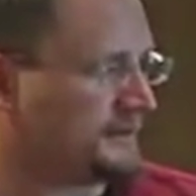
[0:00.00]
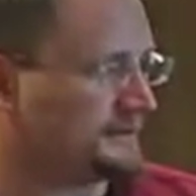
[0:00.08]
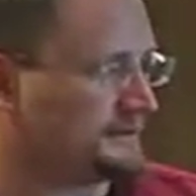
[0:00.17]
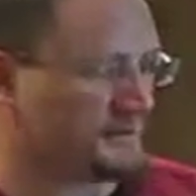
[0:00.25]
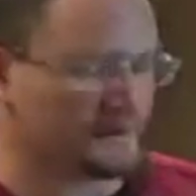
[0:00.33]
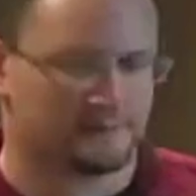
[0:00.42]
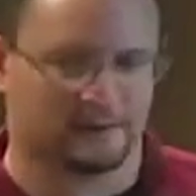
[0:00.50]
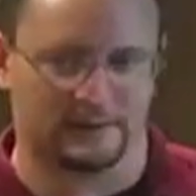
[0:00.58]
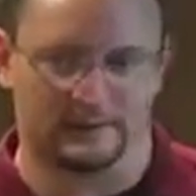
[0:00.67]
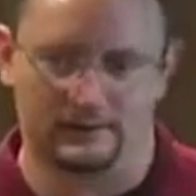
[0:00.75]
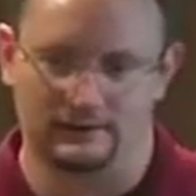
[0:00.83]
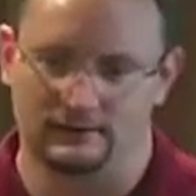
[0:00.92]
is
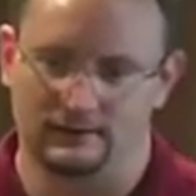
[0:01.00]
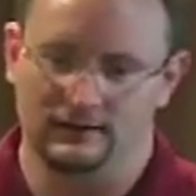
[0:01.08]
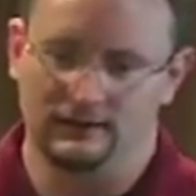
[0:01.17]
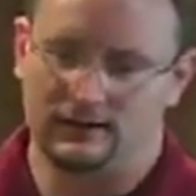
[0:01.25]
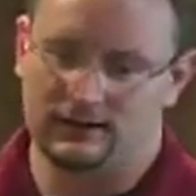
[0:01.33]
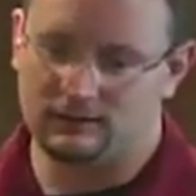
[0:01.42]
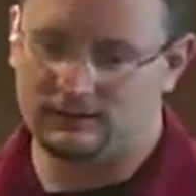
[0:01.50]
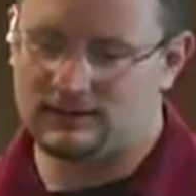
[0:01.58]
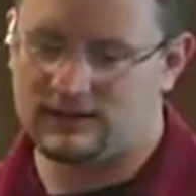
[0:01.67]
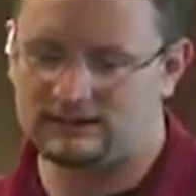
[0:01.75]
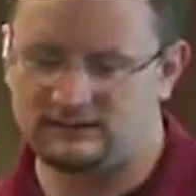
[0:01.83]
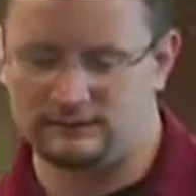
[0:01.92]
basically equal to
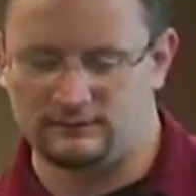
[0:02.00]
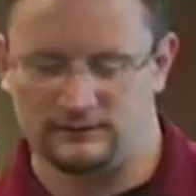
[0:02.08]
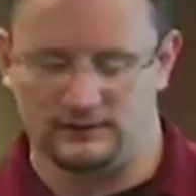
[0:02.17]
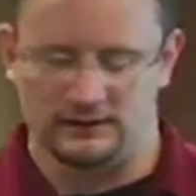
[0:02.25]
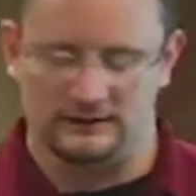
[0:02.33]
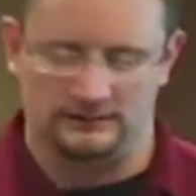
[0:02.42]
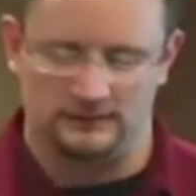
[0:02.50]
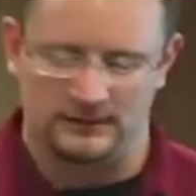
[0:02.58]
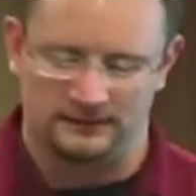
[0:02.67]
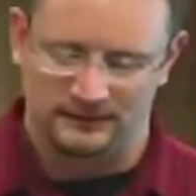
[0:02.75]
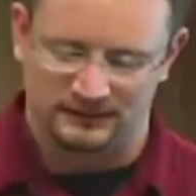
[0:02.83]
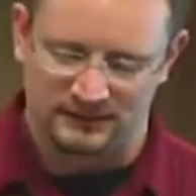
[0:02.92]
that, realized
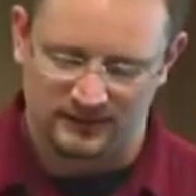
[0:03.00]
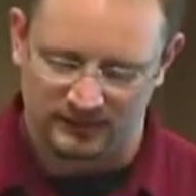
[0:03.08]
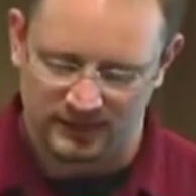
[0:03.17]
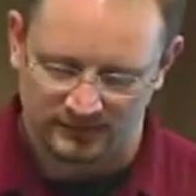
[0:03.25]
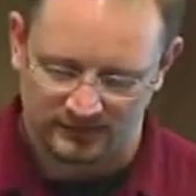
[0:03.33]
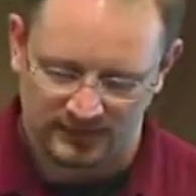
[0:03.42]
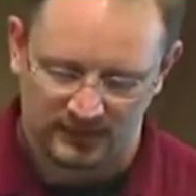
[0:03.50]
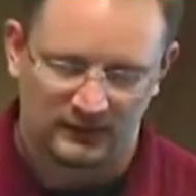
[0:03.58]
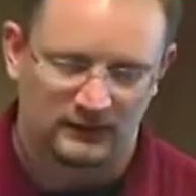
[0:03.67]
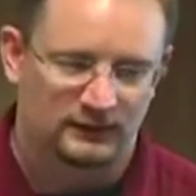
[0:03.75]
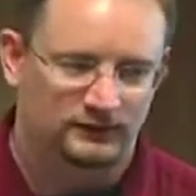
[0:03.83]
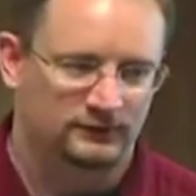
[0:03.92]
benefit savings.
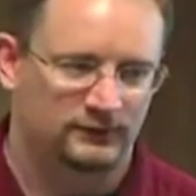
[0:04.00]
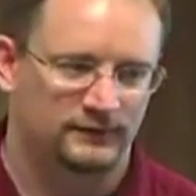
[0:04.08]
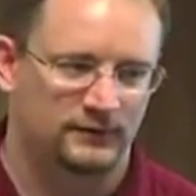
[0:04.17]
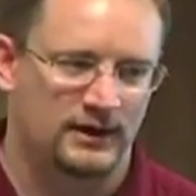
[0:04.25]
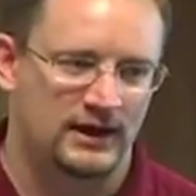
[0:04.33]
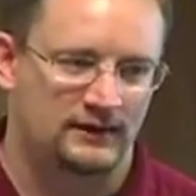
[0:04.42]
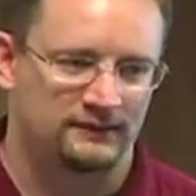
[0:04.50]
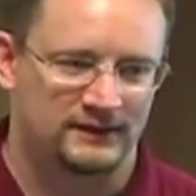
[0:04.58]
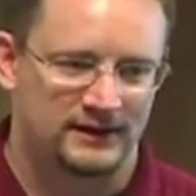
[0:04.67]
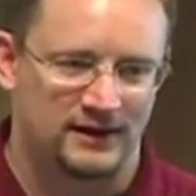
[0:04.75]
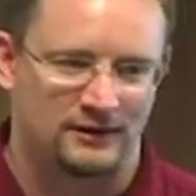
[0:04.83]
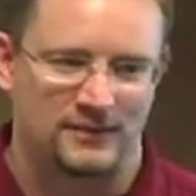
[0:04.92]
So if you have
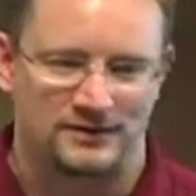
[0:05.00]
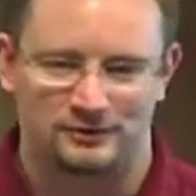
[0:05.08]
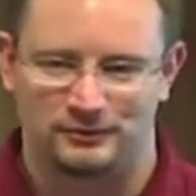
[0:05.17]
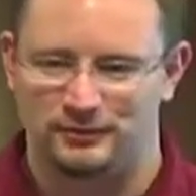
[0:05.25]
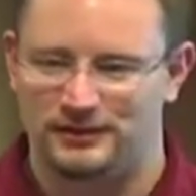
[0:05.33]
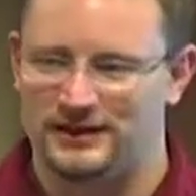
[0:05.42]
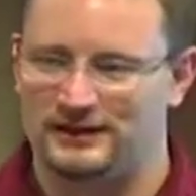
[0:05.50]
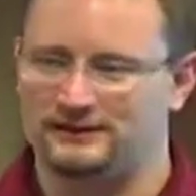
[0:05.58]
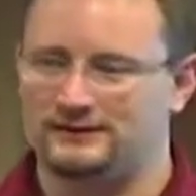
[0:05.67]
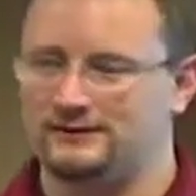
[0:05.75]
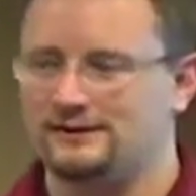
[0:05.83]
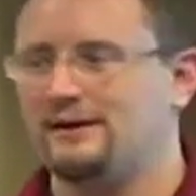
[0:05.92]
the countermeasure in
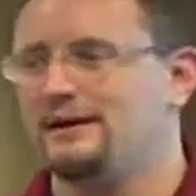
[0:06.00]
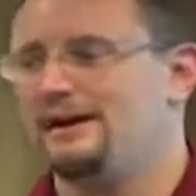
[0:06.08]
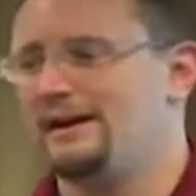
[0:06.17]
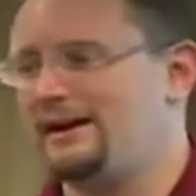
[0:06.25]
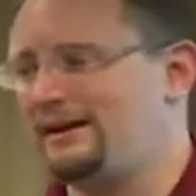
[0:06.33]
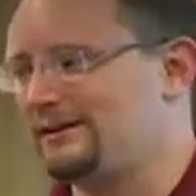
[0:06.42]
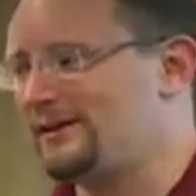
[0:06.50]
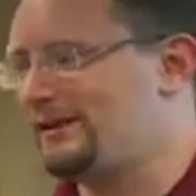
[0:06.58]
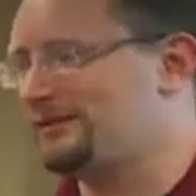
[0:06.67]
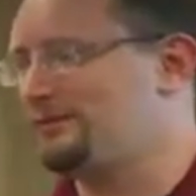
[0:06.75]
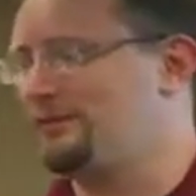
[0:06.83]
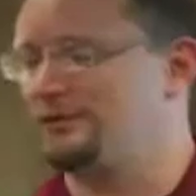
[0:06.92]
place and it
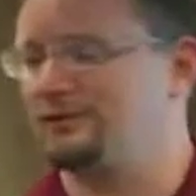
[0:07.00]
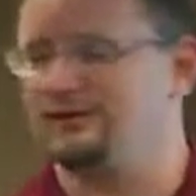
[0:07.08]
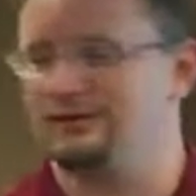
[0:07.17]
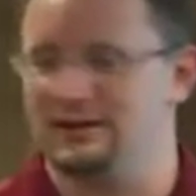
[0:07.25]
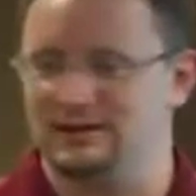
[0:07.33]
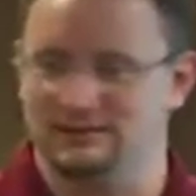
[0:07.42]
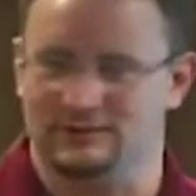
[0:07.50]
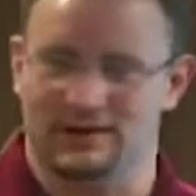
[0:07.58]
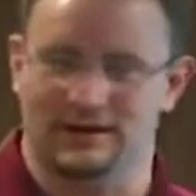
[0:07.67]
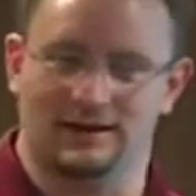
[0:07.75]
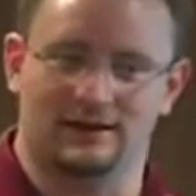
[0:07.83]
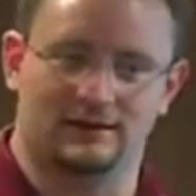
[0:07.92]
costs more than the actual
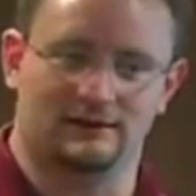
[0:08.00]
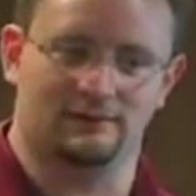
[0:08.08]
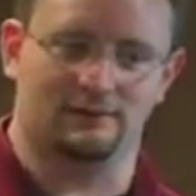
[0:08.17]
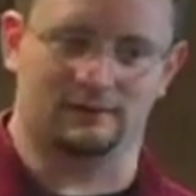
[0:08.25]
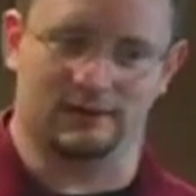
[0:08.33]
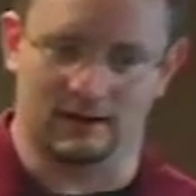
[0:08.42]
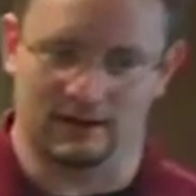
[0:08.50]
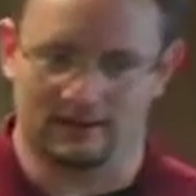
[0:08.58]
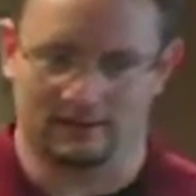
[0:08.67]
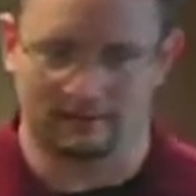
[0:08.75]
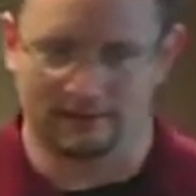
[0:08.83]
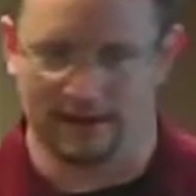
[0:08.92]
A or the
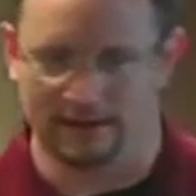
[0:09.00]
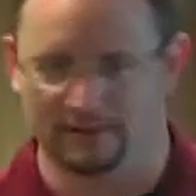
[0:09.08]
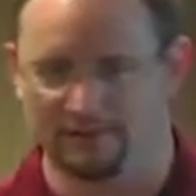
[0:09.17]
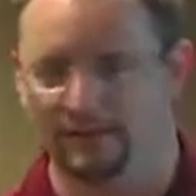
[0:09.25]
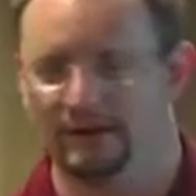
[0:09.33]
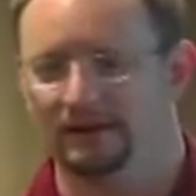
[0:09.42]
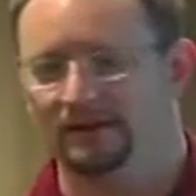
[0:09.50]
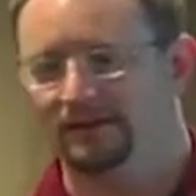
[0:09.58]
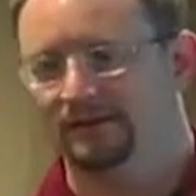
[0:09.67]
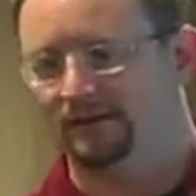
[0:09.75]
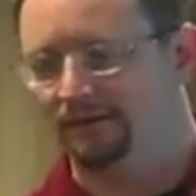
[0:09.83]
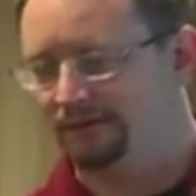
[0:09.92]
ALE of the item,
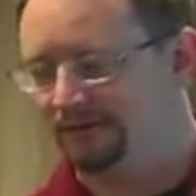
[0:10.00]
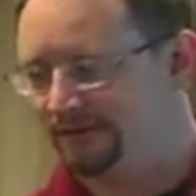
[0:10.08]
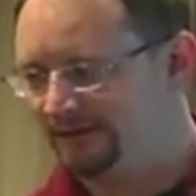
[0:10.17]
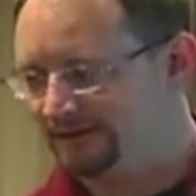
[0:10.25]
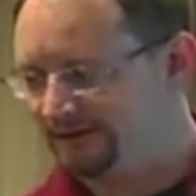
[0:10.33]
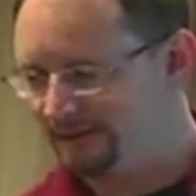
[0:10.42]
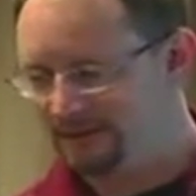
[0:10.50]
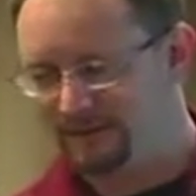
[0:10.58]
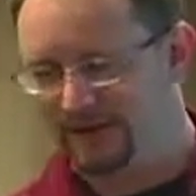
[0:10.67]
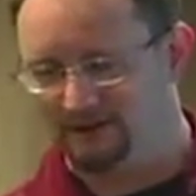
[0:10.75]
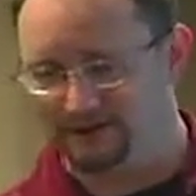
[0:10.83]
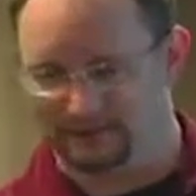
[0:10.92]
then of course that's going to be a
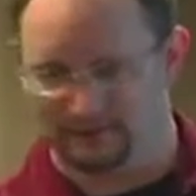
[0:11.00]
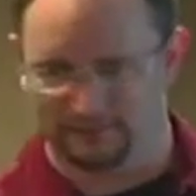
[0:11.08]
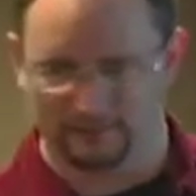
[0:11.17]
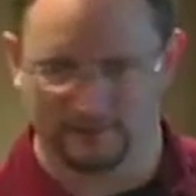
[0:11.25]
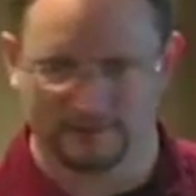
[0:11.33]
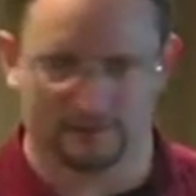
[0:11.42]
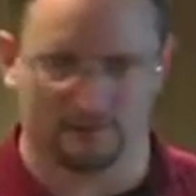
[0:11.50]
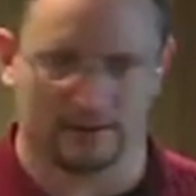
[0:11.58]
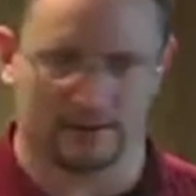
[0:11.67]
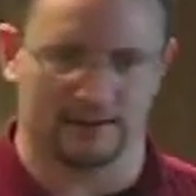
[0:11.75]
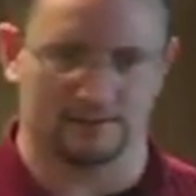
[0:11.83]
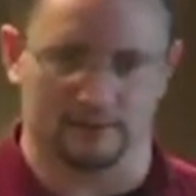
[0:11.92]
bad thing. So you
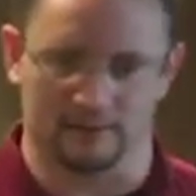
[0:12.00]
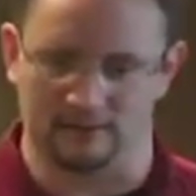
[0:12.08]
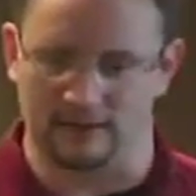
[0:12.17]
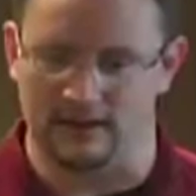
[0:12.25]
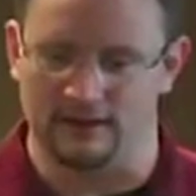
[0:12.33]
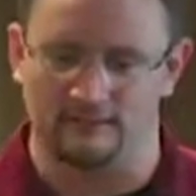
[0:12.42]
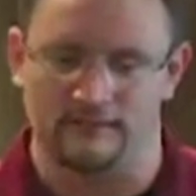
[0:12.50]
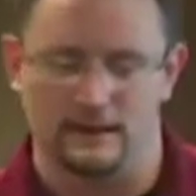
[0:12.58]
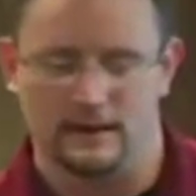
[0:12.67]
want to keep it under that.